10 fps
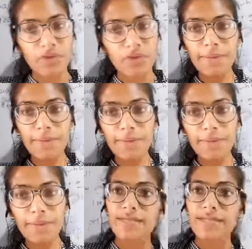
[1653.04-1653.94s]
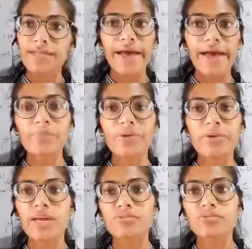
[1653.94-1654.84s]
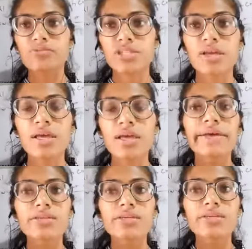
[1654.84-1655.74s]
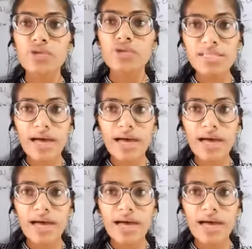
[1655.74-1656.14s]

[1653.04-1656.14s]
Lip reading: let me have a brief recapitulation. In today's class,